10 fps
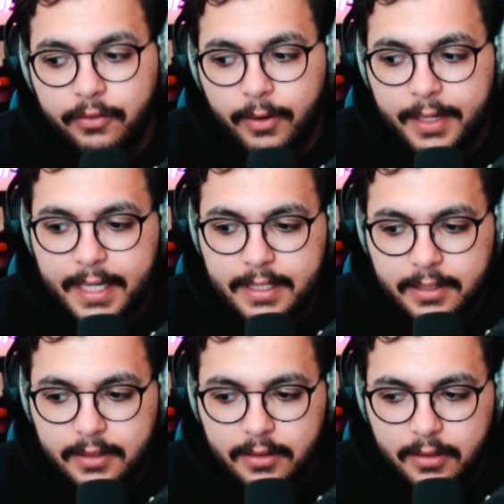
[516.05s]

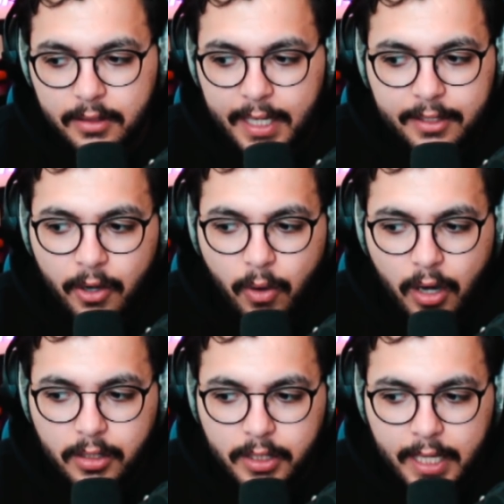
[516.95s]
Fortnite's like no
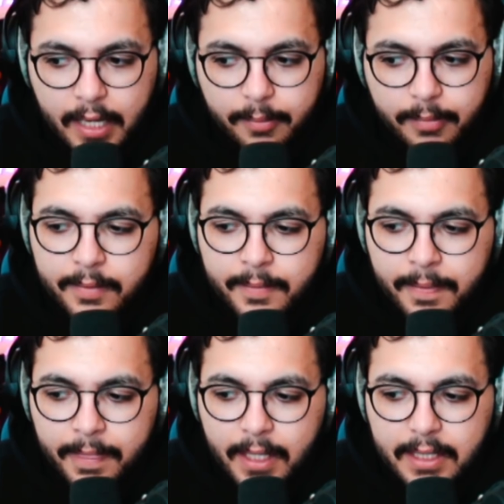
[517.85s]
other game.
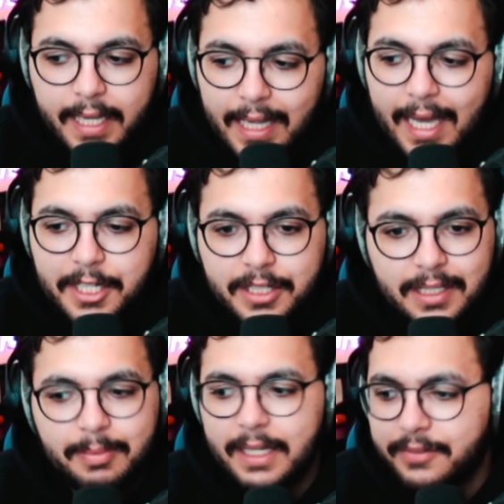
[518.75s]
League of Legends,
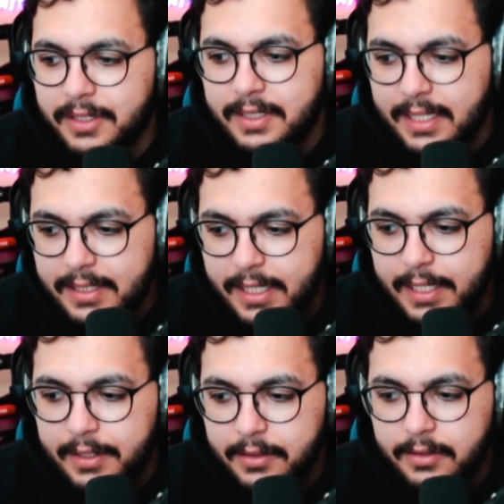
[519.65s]
I played for 6
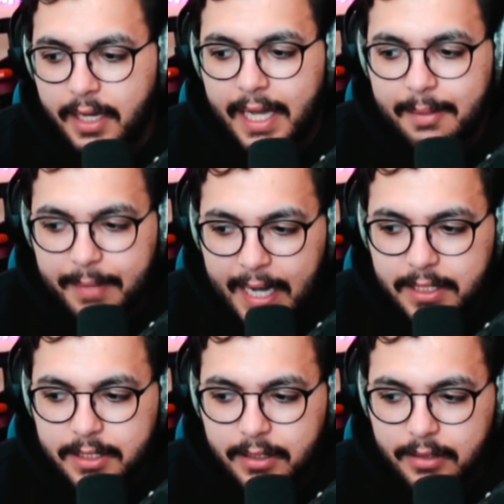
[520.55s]
years. I hit
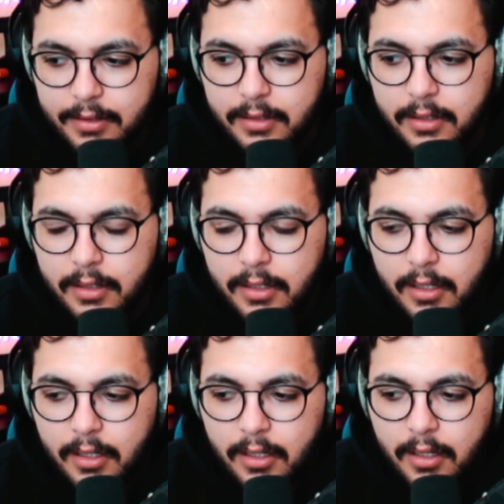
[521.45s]
Masters.
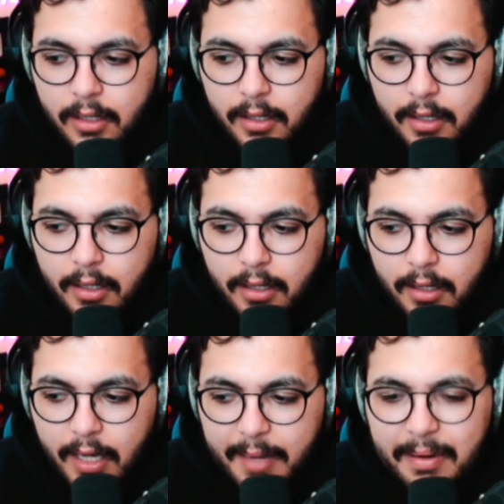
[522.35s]

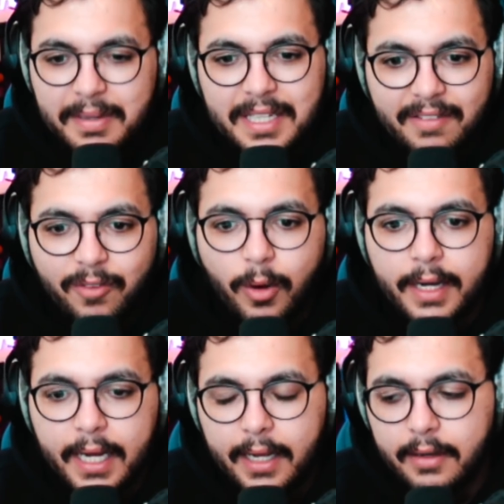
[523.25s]
I'd probably say
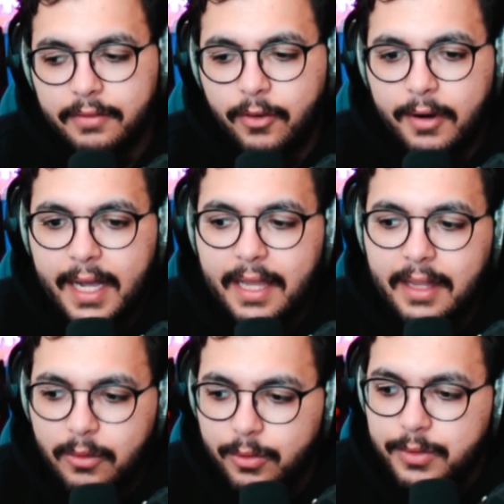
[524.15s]
Fortnite,
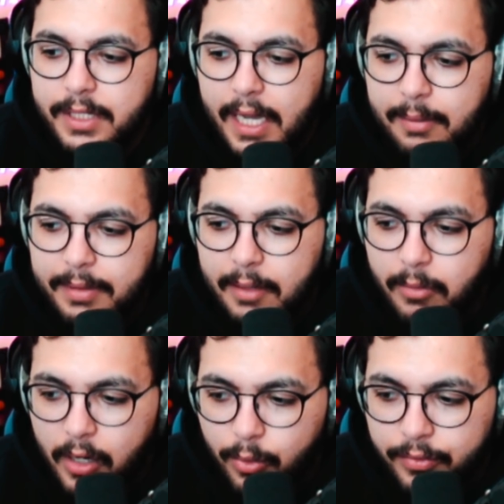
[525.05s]
then RuneScape, then
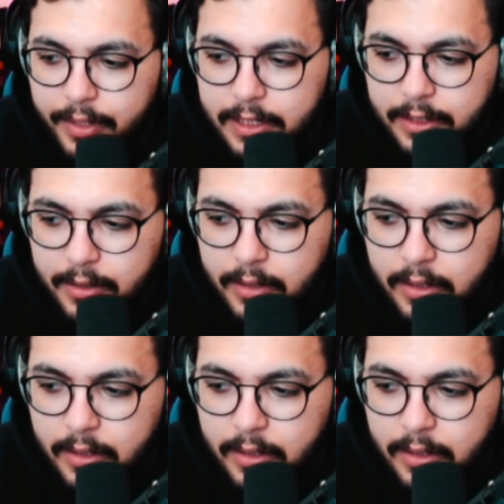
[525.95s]
Modern Warfare 2.